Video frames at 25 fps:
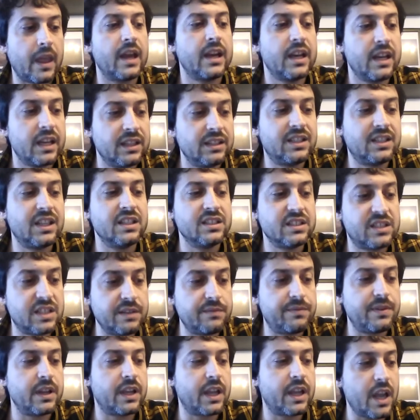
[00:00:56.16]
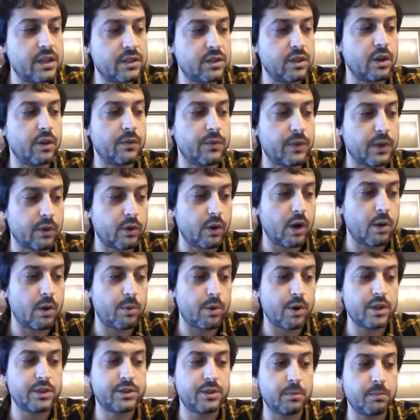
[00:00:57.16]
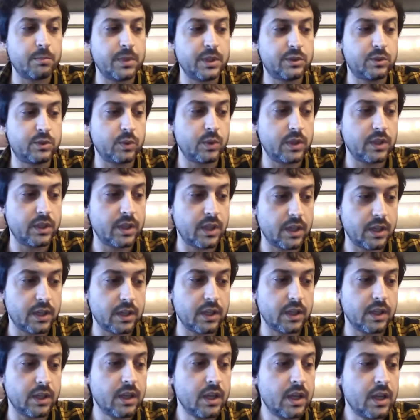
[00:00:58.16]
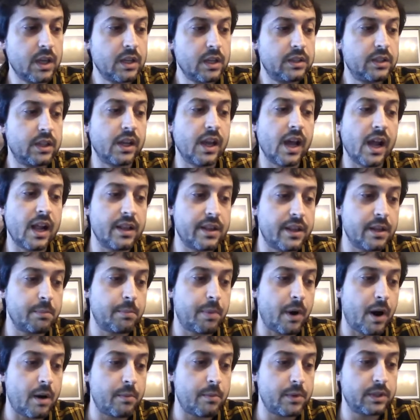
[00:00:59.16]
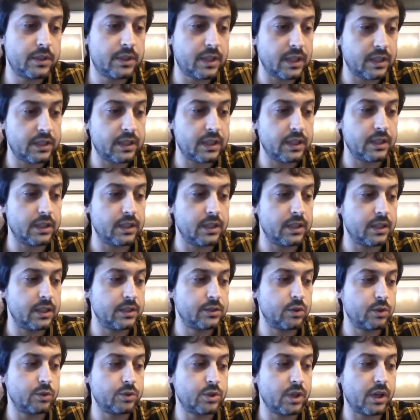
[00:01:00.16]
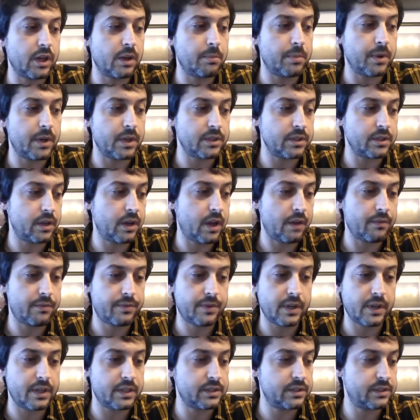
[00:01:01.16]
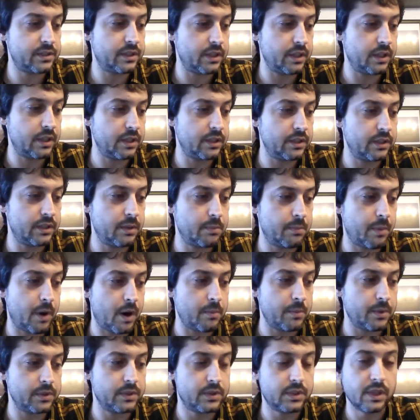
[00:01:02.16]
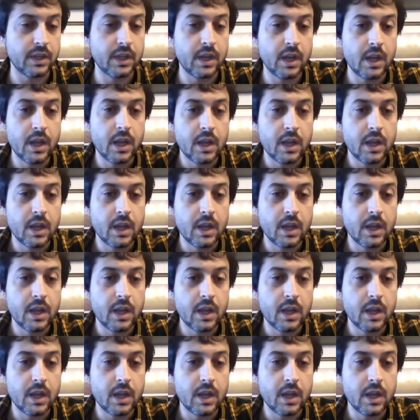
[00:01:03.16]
an intensification of the collaboration between the health department and the social affairs department.